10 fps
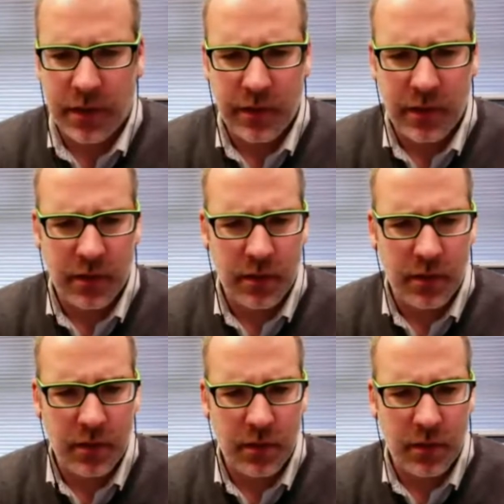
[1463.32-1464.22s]
think they're
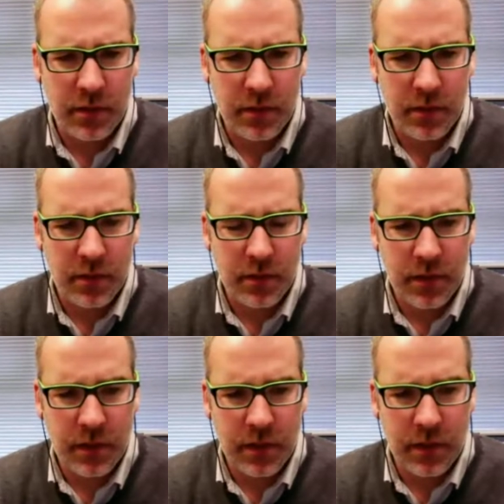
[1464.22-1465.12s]

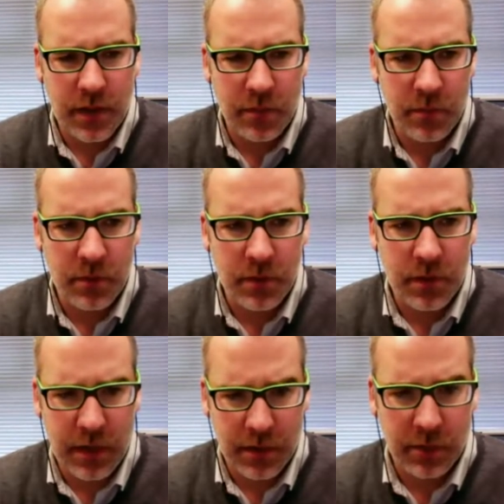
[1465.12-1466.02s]
out
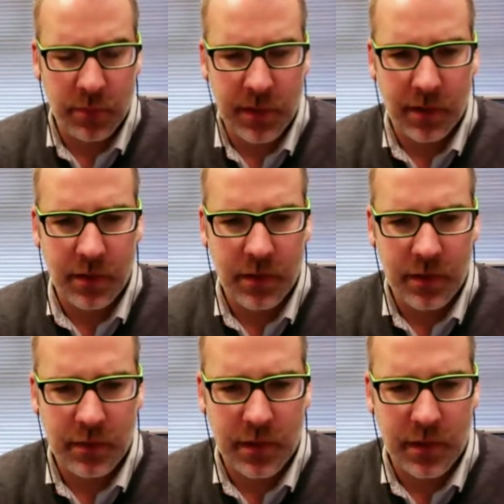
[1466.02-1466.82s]
here as well. It's